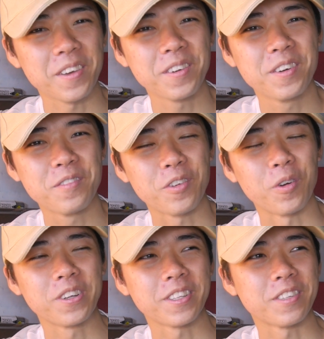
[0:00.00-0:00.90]
you
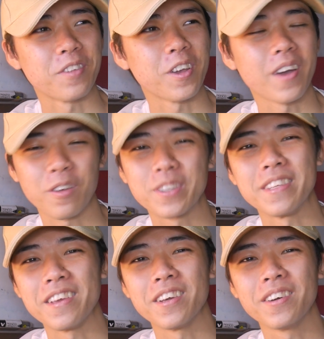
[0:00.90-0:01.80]
for watching this video, and I will
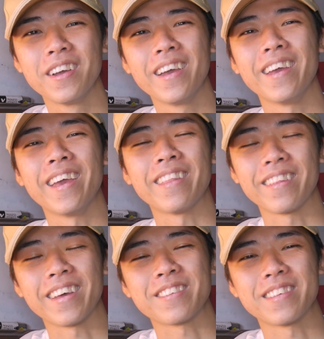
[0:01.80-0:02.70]
see you in the next